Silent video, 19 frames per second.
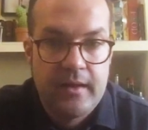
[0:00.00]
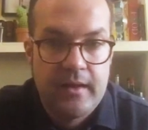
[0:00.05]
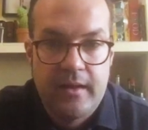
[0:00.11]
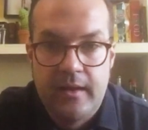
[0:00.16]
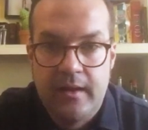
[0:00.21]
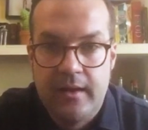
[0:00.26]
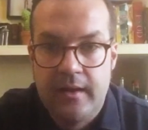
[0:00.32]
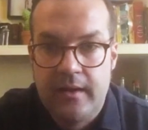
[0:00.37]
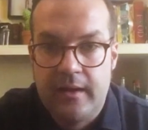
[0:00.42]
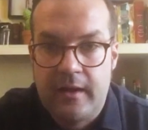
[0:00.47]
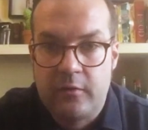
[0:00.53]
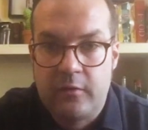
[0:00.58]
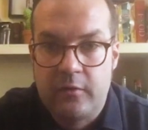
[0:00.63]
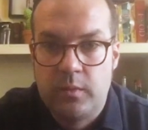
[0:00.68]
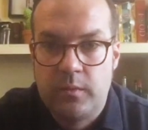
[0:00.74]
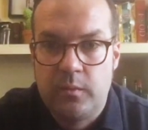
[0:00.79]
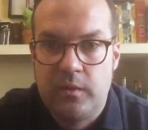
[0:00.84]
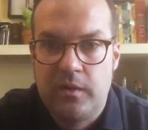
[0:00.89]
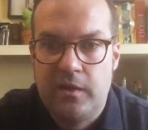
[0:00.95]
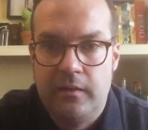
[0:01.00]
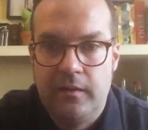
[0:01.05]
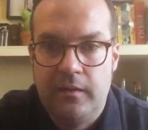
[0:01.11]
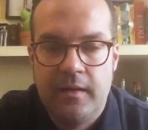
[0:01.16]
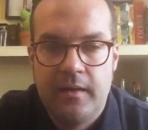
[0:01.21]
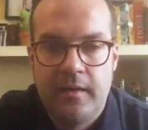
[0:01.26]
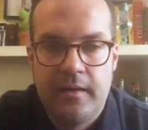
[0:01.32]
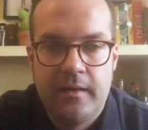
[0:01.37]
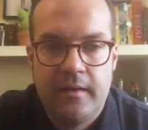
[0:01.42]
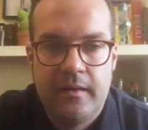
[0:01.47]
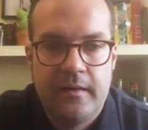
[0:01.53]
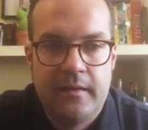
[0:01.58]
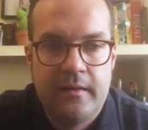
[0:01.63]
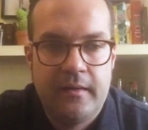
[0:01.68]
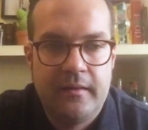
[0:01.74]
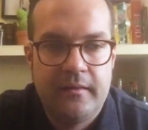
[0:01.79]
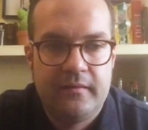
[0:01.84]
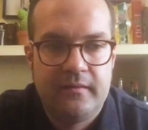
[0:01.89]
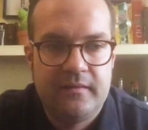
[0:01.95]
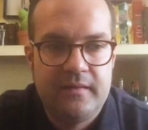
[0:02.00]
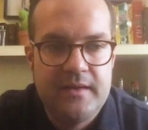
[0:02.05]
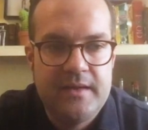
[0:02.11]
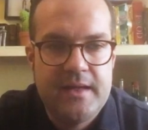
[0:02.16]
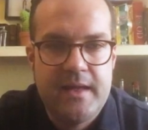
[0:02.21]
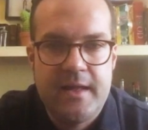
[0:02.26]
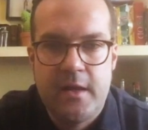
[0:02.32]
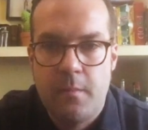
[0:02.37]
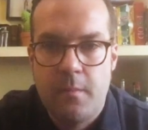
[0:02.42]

uh, as we will uh, see in a